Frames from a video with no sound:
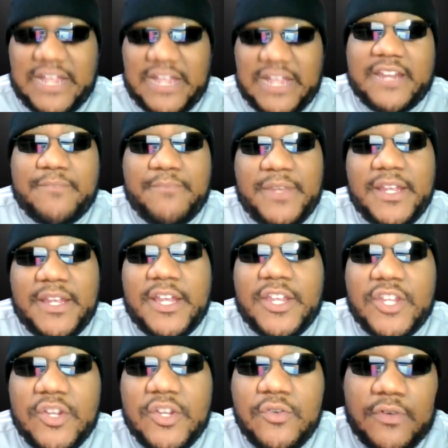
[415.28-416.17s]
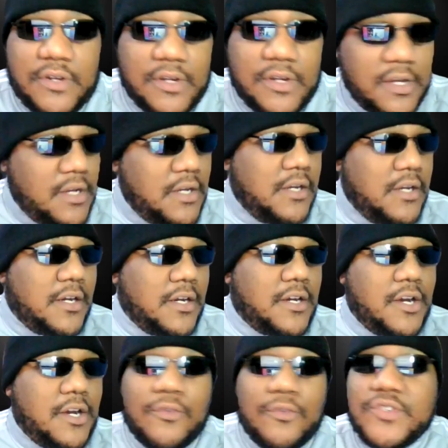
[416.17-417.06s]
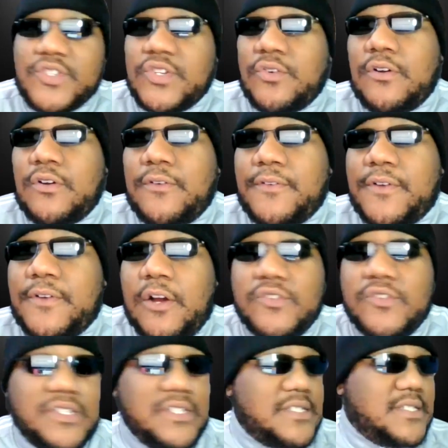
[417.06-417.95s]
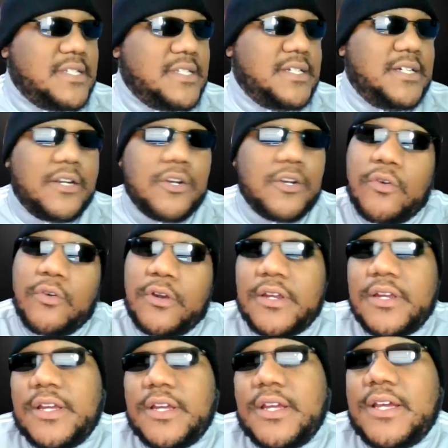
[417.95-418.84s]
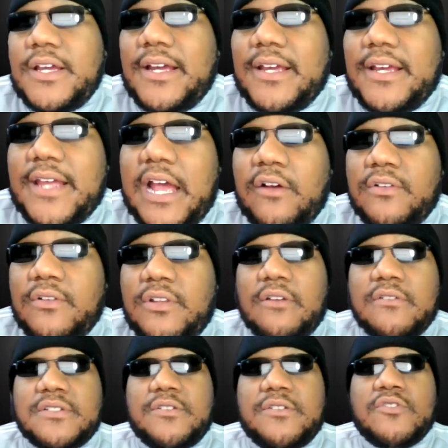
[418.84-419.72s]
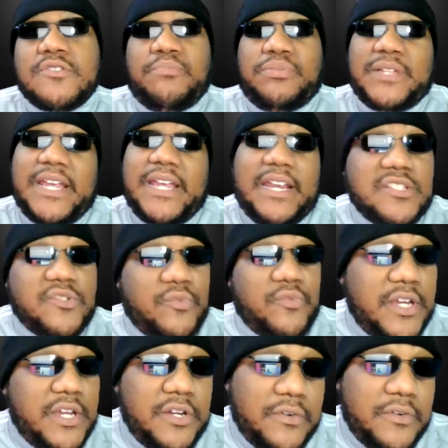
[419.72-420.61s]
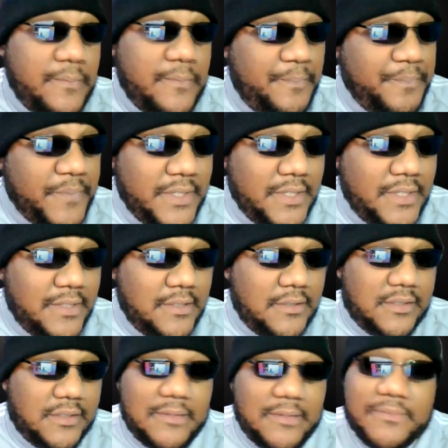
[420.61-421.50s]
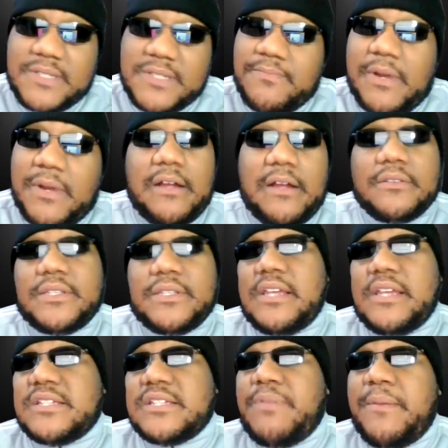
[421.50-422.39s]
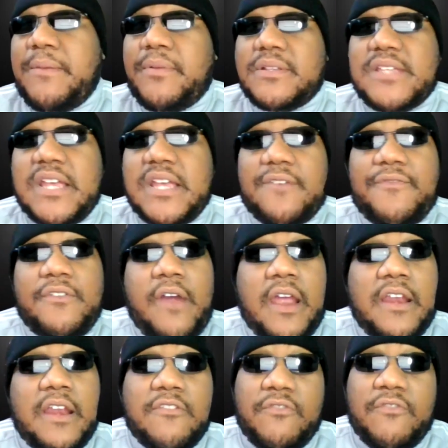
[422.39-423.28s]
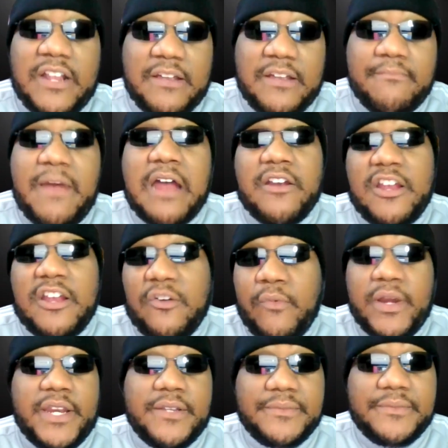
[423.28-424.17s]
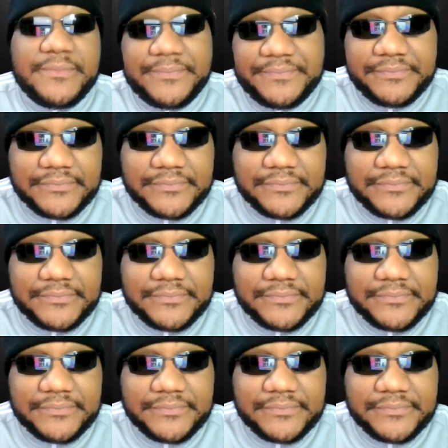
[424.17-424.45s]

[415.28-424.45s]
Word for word: like me and you, a coach or a coach's son or a guy who knows who's played as well. Some small things that people take for granted really matter in winning.